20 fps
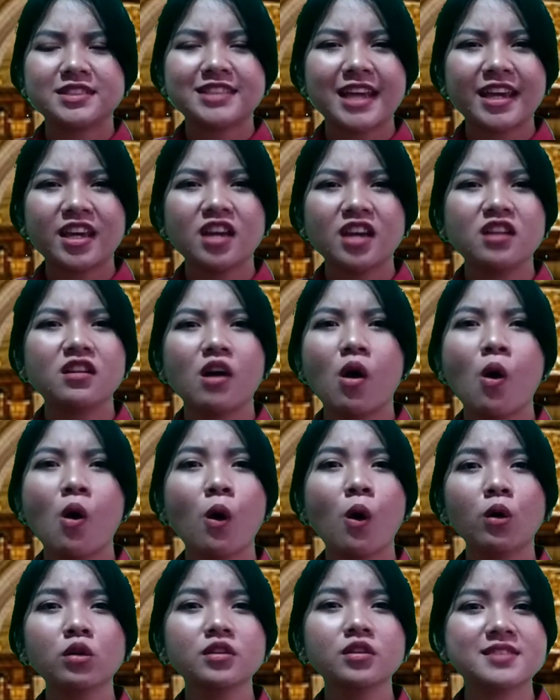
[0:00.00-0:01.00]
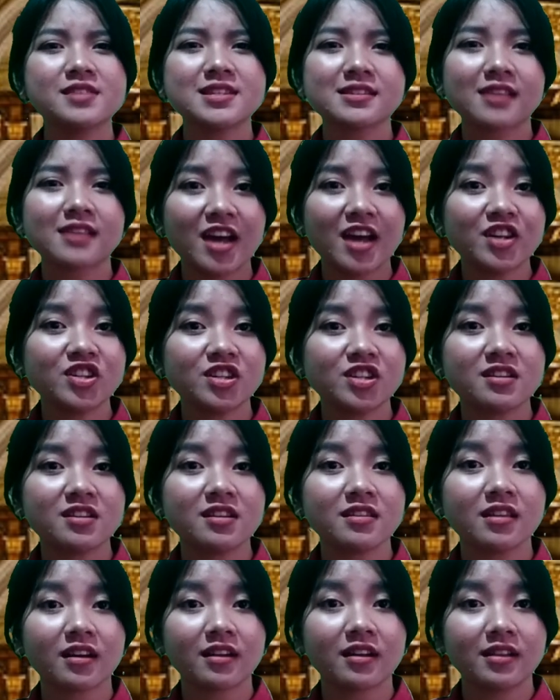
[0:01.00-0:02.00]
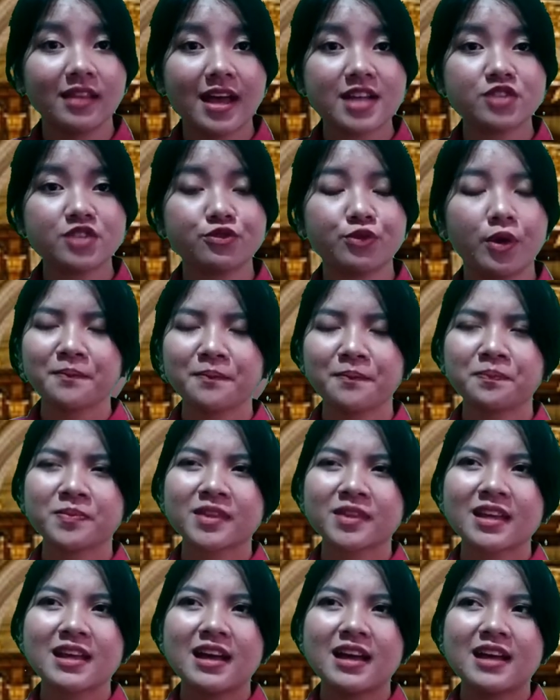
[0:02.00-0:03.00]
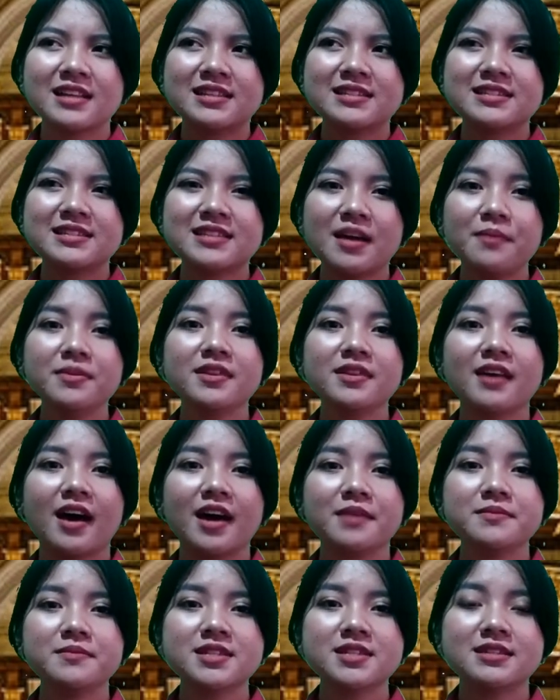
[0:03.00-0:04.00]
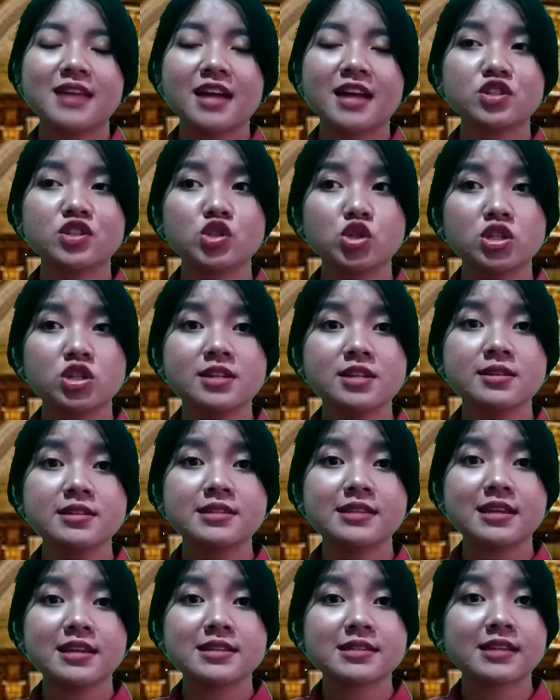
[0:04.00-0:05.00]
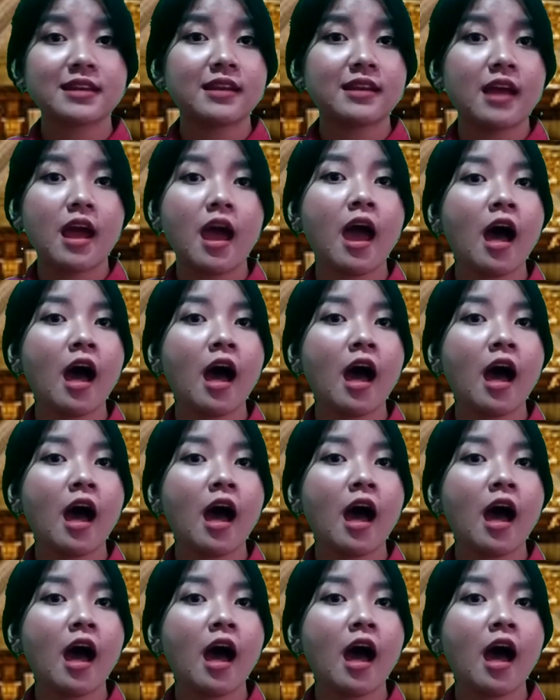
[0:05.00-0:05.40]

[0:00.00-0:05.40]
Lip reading: taking the whole discussion in the classroom. Sometimes that students is kind of